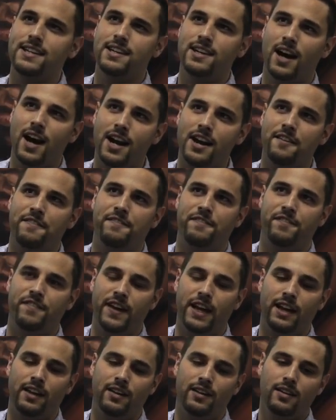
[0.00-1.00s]
he kind of
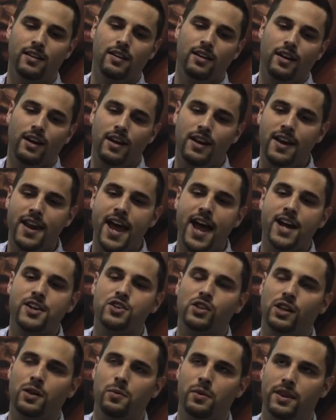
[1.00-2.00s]
fit
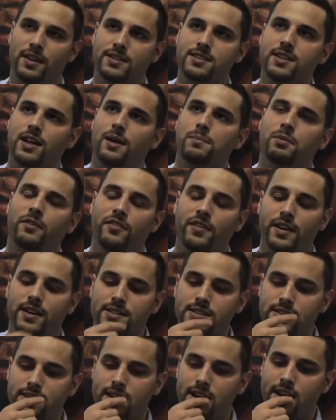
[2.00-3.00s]
naturally with this type of an
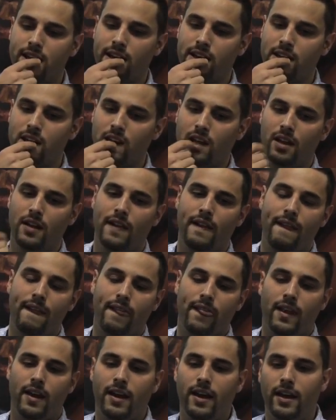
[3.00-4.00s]
aesthetic,
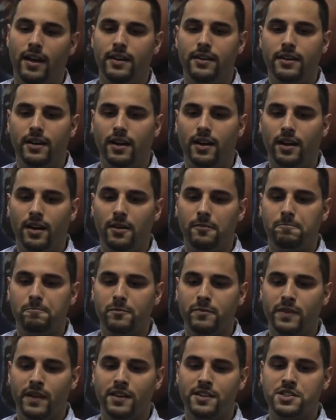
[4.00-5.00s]
and
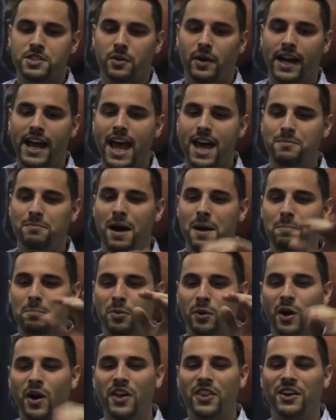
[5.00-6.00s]
so I had my
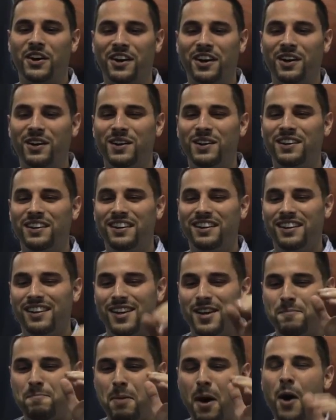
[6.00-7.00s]
brother
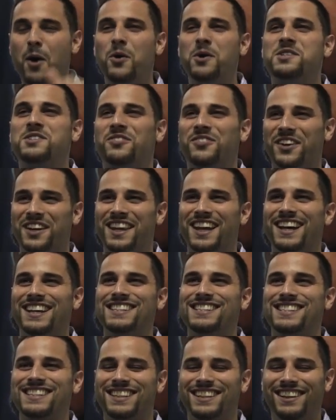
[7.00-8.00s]
pose for
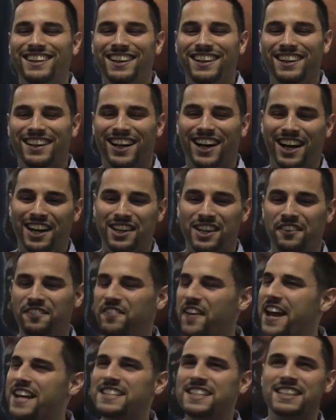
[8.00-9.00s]
this. The
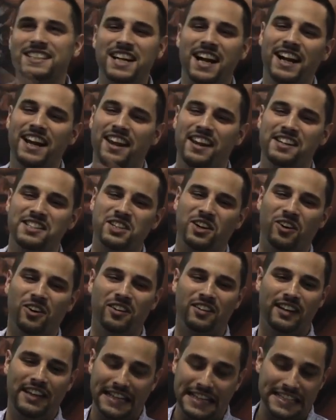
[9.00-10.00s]
face is not his
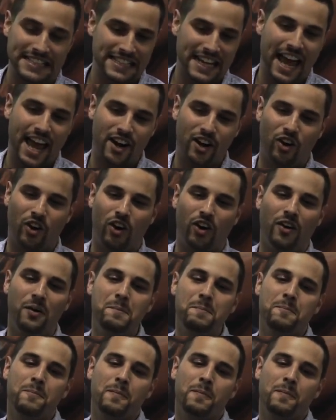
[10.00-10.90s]
at all.